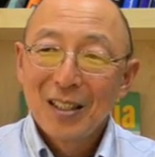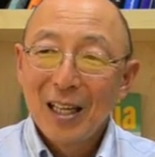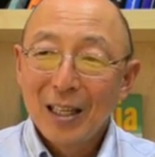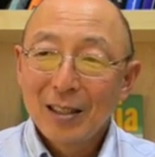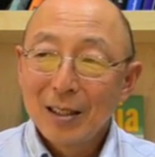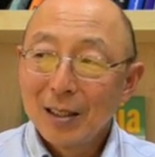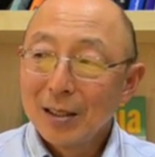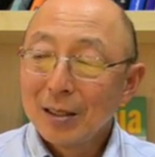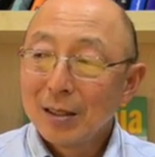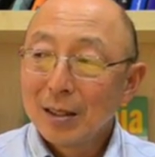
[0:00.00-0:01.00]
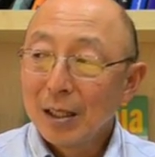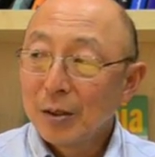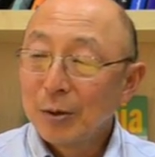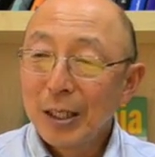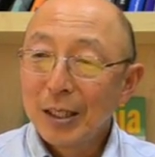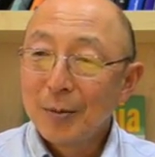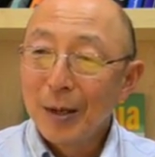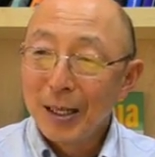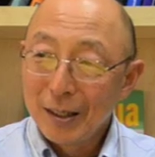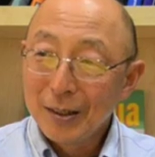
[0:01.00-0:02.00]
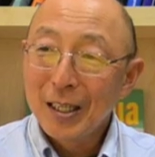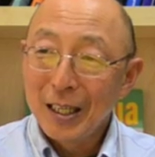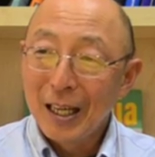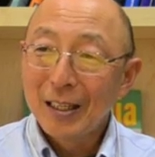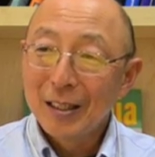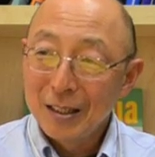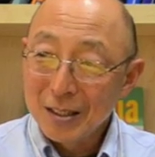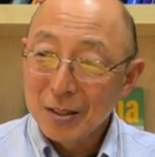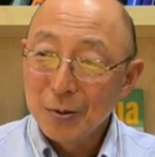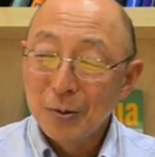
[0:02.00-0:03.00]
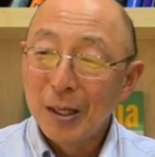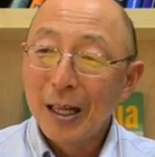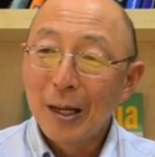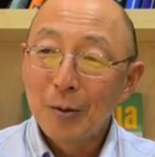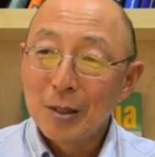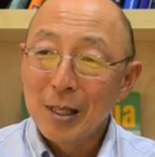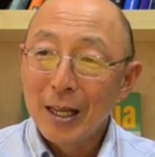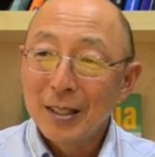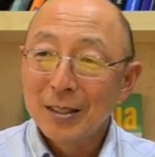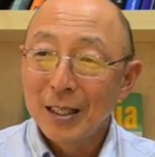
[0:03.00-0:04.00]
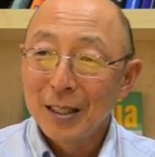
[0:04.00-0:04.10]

that is uh, created by looking at this through the language lens,